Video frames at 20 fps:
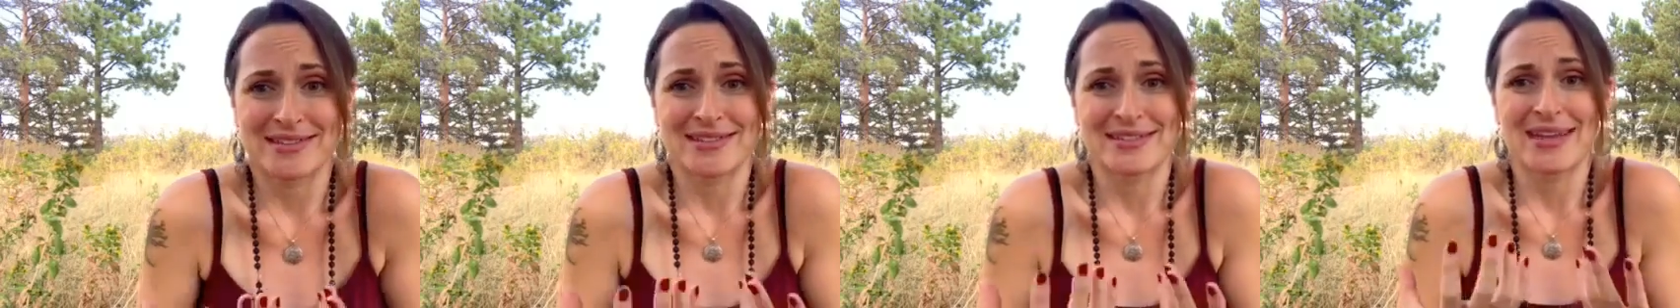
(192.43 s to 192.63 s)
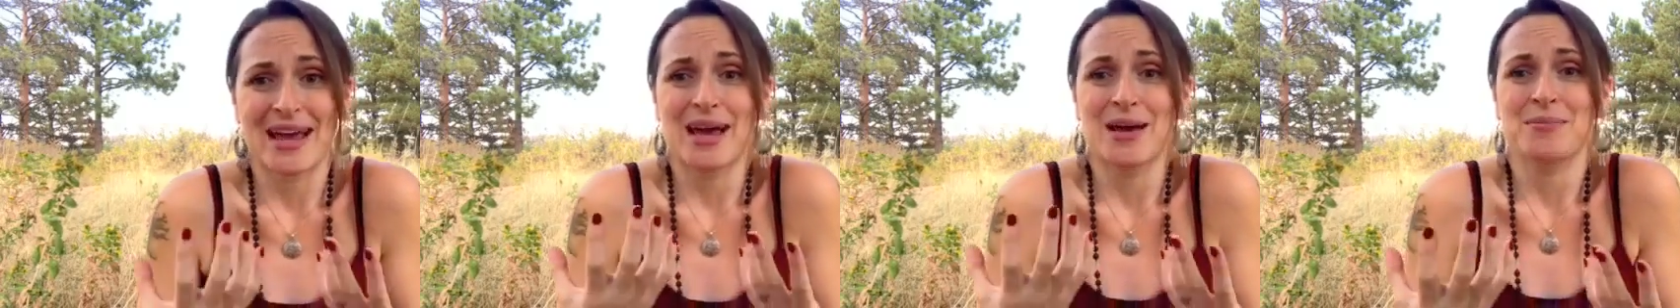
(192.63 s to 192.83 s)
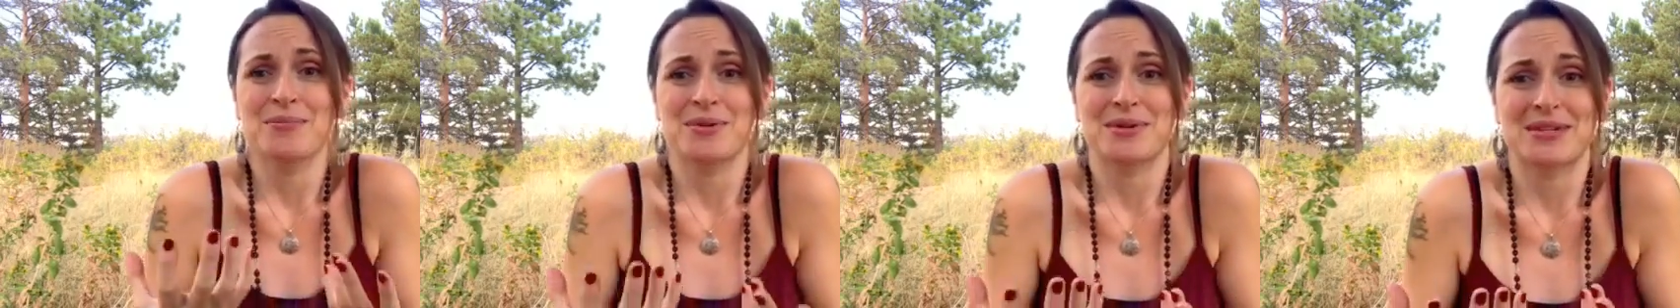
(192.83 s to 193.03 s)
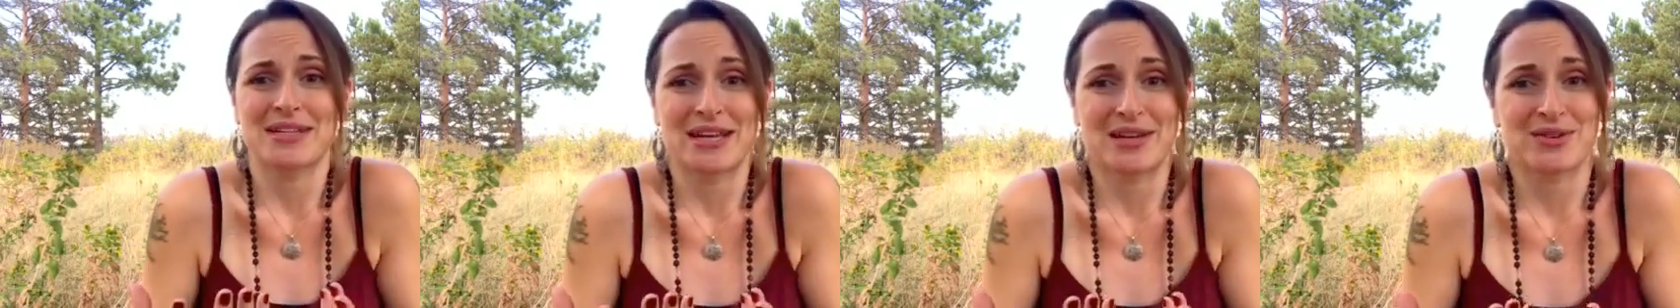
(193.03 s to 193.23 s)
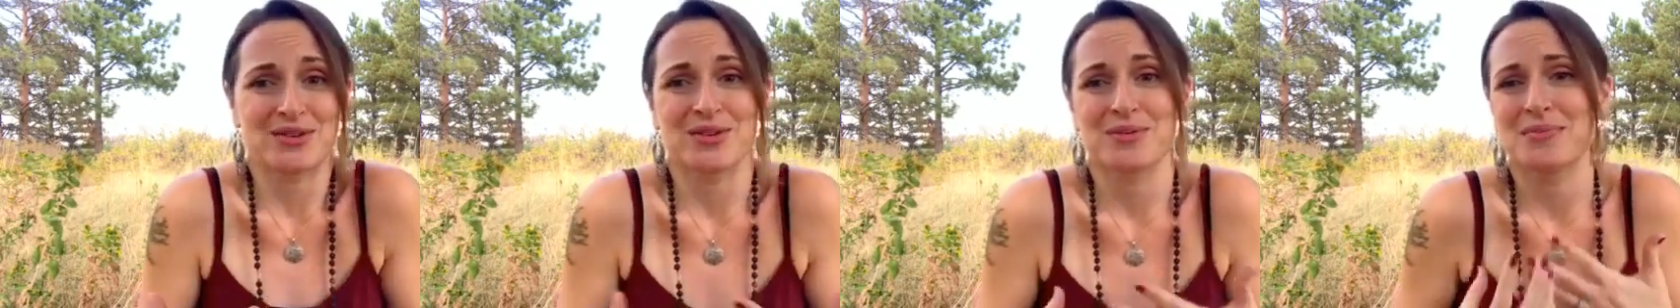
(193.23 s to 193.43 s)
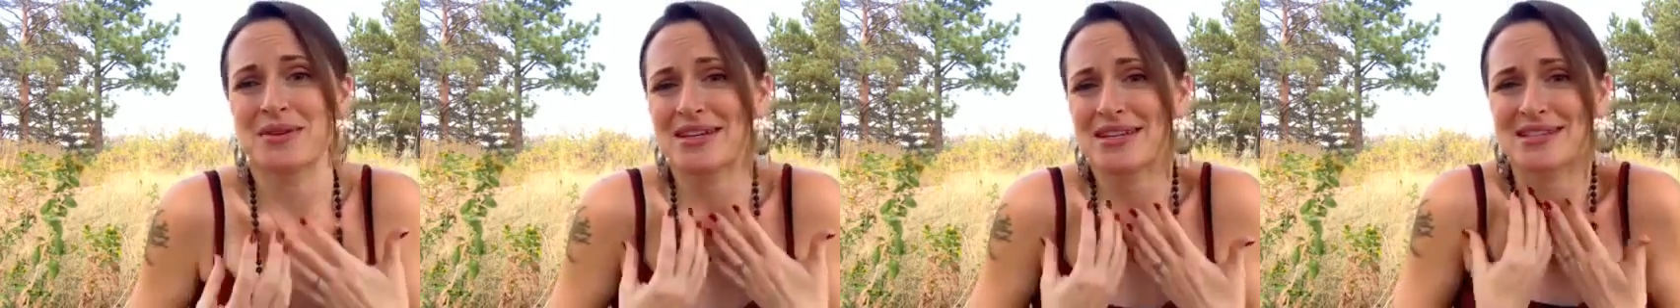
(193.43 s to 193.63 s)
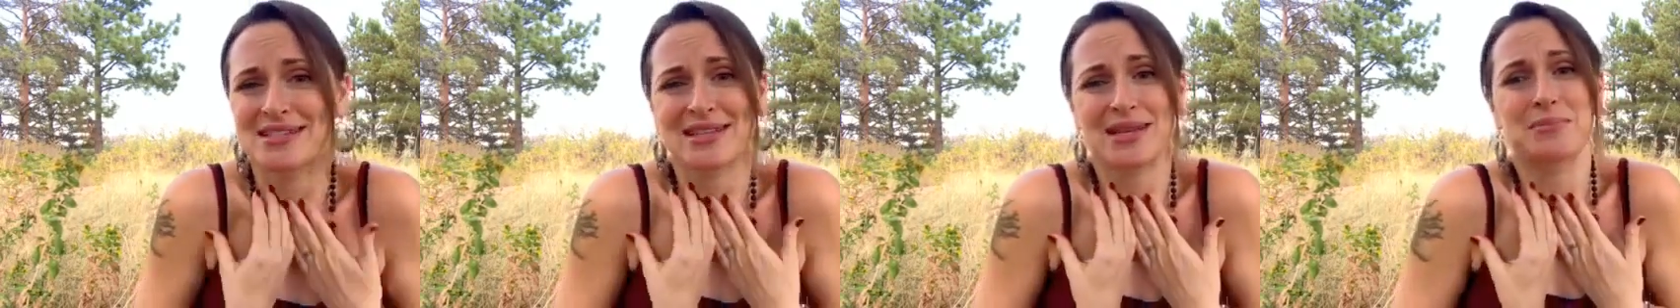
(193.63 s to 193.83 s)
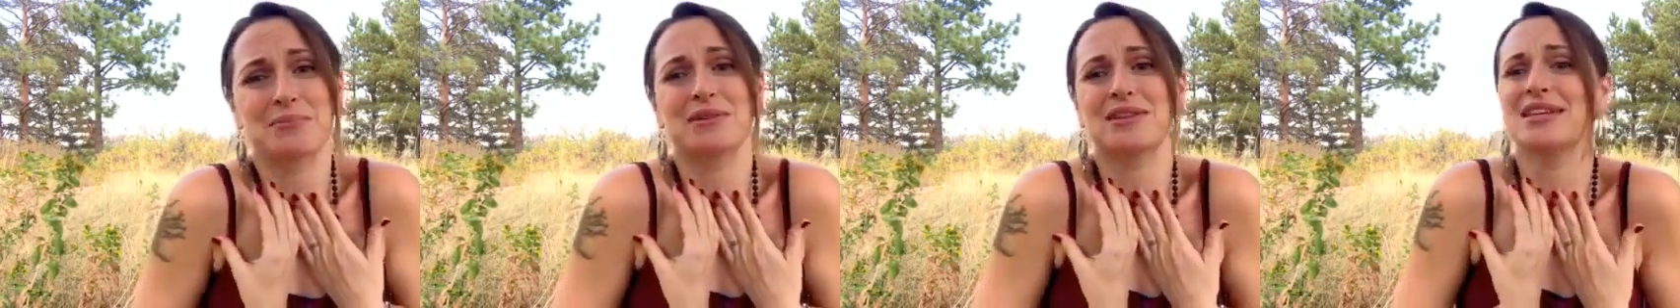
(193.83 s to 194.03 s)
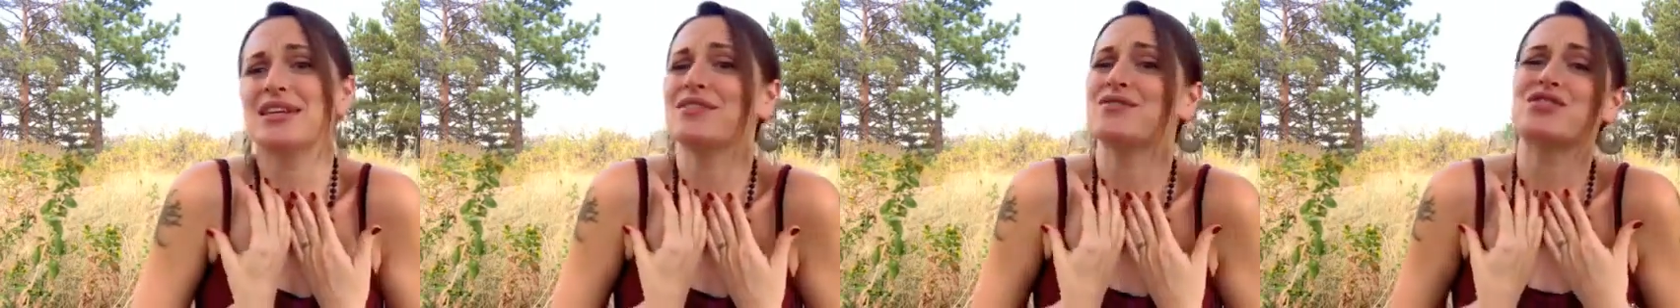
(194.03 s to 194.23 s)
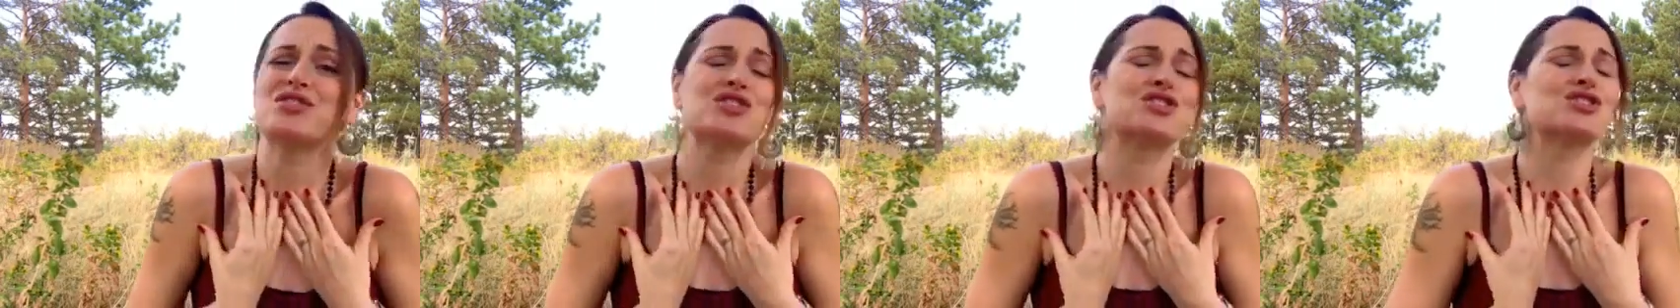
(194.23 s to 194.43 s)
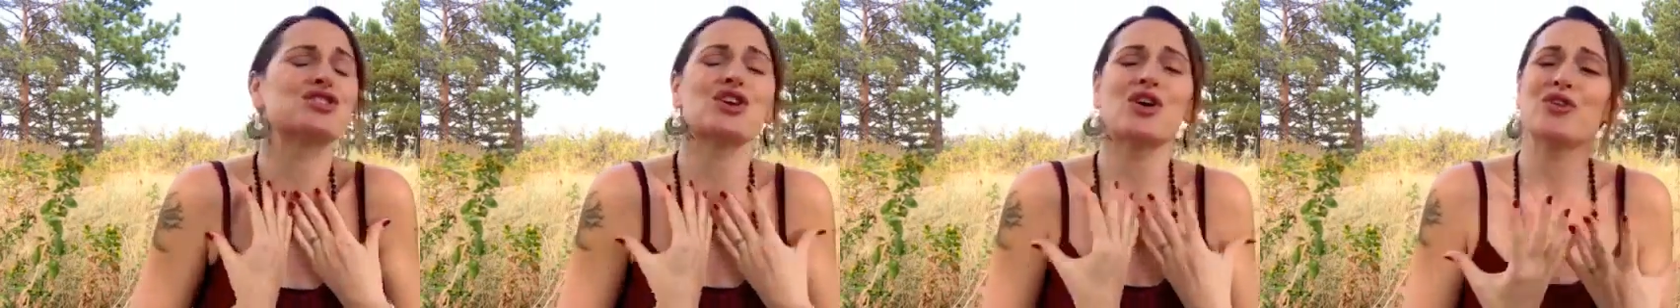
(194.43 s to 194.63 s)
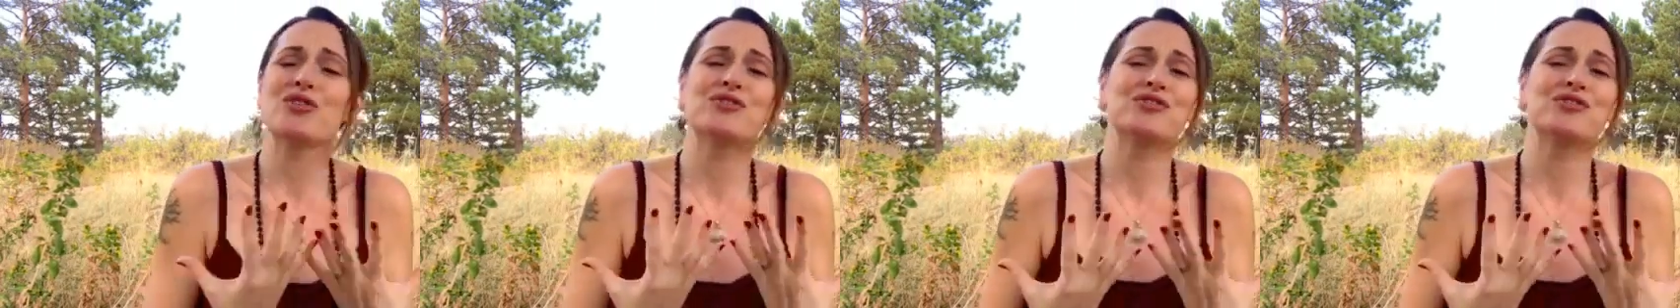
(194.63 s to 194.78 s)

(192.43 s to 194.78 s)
temper tantrum because they believed so